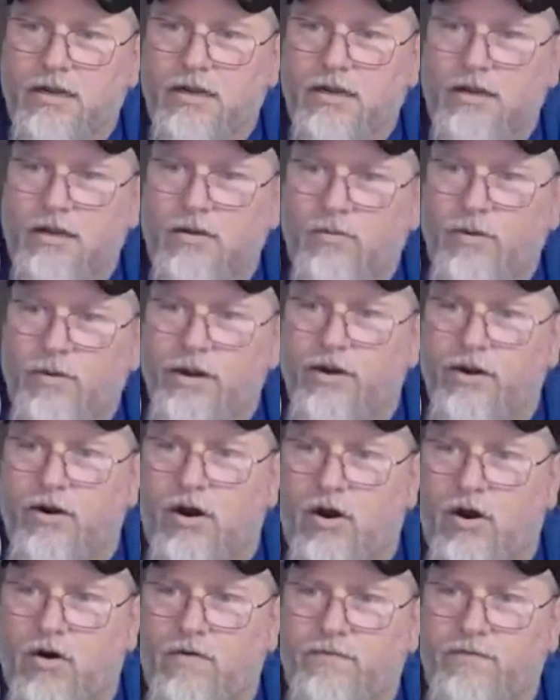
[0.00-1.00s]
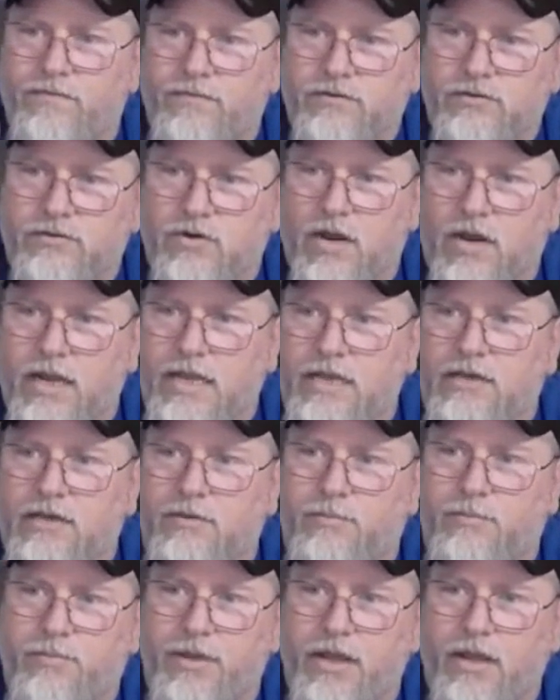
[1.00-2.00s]
we are off, so I get to
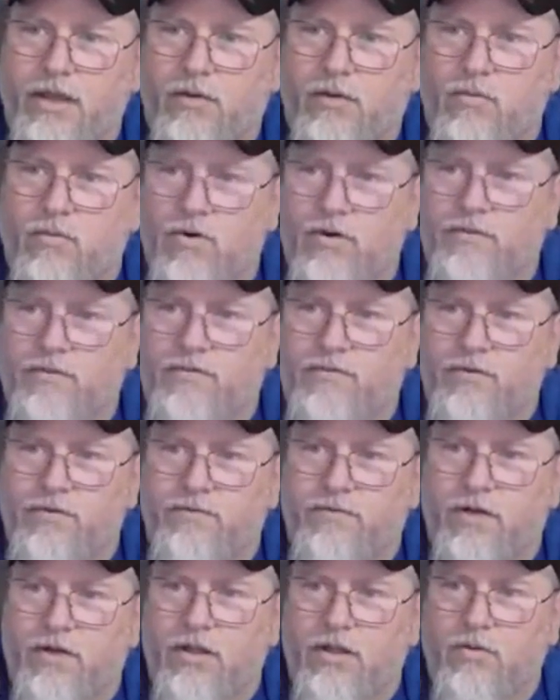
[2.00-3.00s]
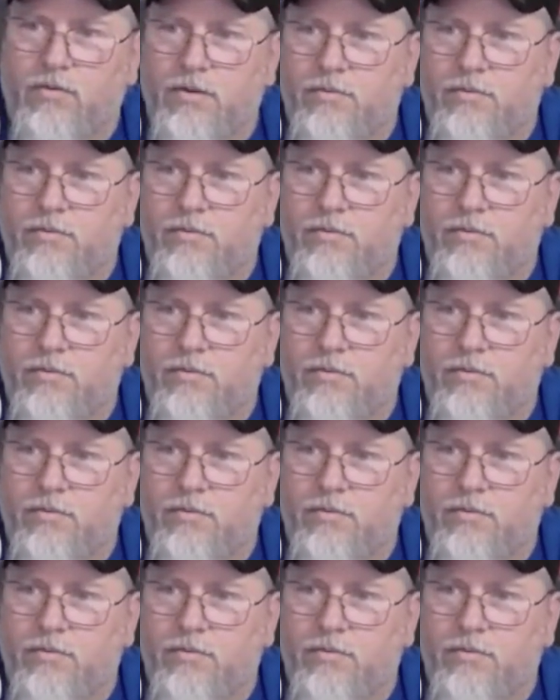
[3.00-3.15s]
pick one for the following week.